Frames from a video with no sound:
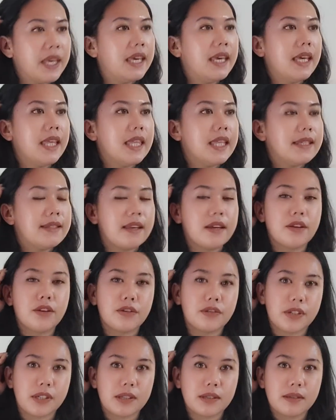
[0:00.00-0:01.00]
be in this
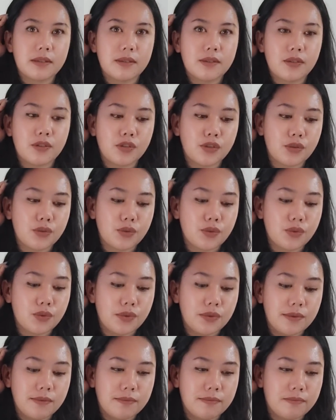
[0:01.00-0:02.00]
energy.
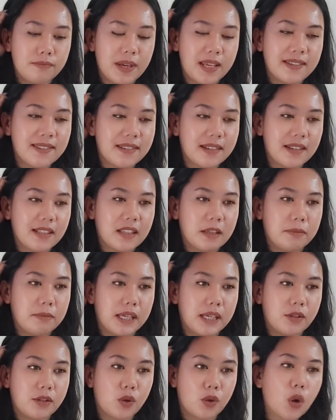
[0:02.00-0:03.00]
To basically
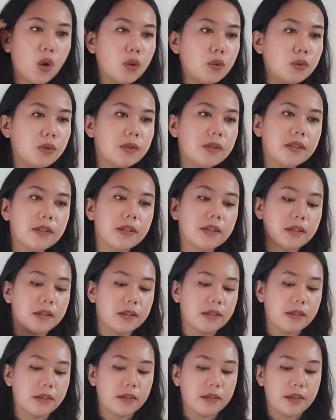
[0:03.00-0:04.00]
being cold.
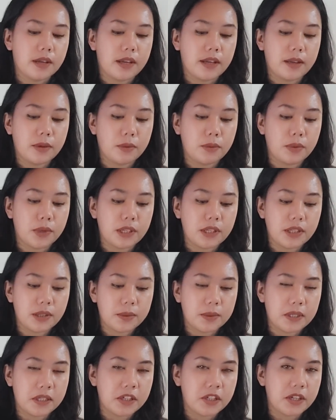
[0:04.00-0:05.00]
And not wanting
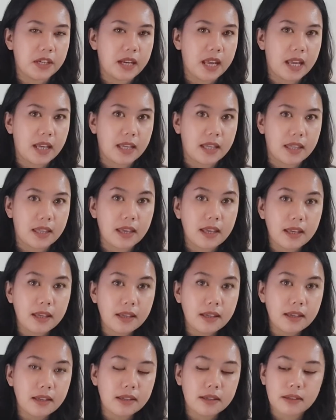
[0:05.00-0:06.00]
to initiate
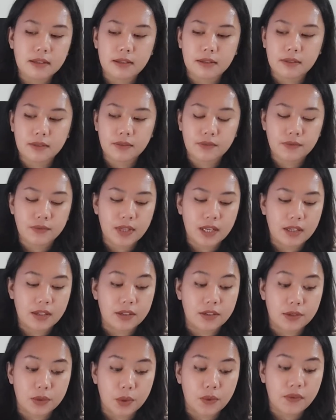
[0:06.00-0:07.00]
anything,
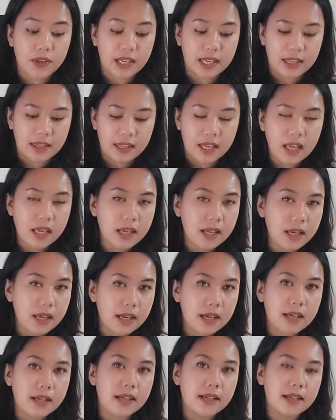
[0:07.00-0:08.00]
not to solve
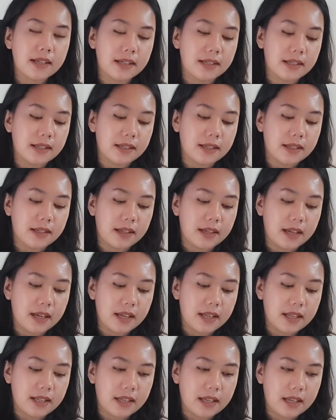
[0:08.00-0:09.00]
anything.
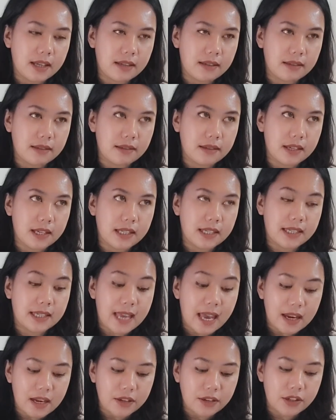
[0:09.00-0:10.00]
It
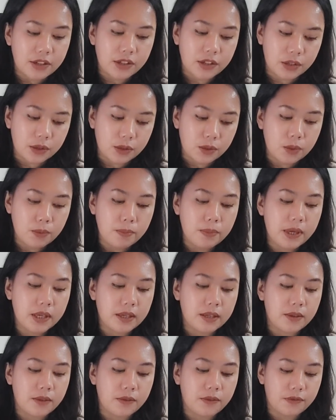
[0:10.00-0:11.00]
saddens you,
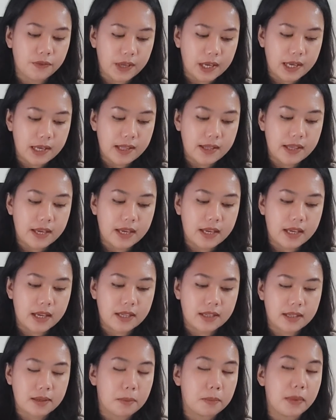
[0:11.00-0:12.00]
but you feel that
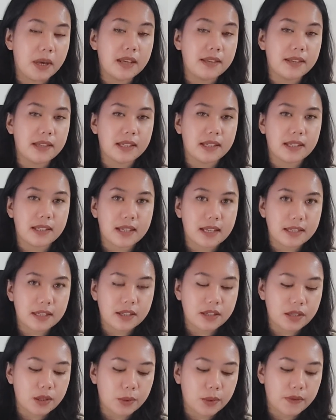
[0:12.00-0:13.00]
it's a must. It's
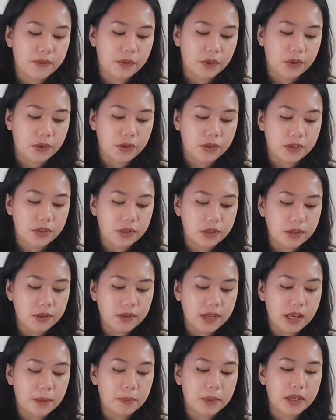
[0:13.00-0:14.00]
necessary for you to
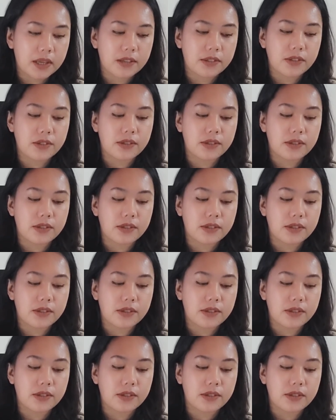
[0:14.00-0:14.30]
do that